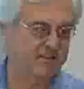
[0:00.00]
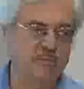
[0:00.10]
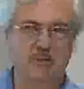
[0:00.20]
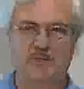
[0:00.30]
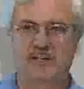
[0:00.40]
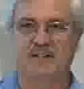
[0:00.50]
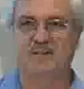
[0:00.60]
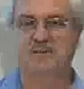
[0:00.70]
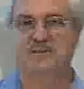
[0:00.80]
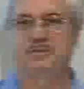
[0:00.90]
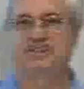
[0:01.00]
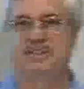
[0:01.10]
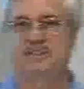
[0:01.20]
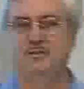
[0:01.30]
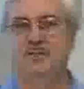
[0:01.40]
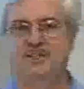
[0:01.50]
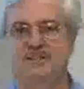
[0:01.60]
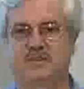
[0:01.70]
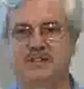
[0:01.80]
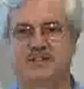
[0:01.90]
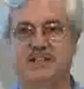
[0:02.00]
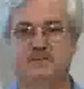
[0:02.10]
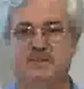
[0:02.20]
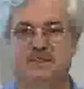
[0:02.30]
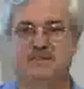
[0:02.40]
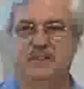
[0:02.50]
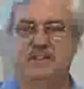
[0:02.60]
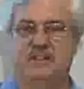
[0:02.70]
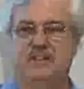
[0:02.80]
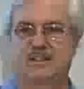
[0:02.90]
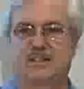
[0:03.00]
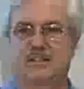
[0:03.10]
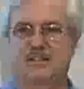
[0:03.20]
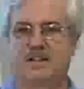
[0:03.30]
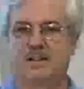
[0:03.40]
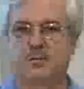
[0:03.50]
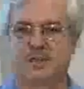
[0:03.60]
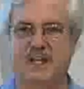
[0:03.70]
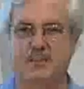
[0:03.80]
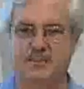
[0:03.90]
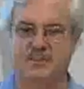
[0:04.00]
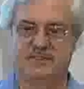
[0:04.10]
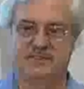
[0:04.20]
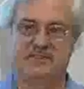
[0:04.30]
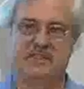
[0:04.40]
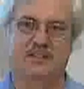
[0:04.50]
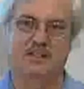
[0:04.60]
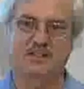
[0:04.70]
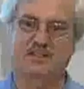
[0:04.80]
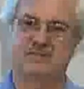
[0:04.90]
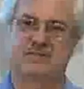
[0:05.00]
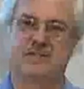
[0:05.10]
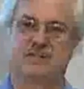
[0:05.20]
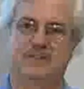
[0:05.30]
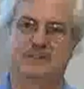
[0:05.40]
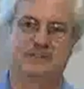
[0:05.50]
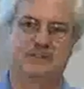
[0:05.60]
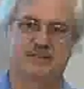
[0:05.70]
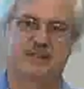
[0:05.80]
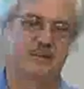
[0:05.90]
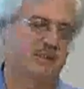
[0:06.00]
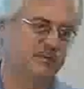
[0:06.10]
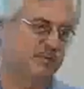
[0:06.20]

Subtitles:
remember how we said that wind is very site-specific? What happens in this level is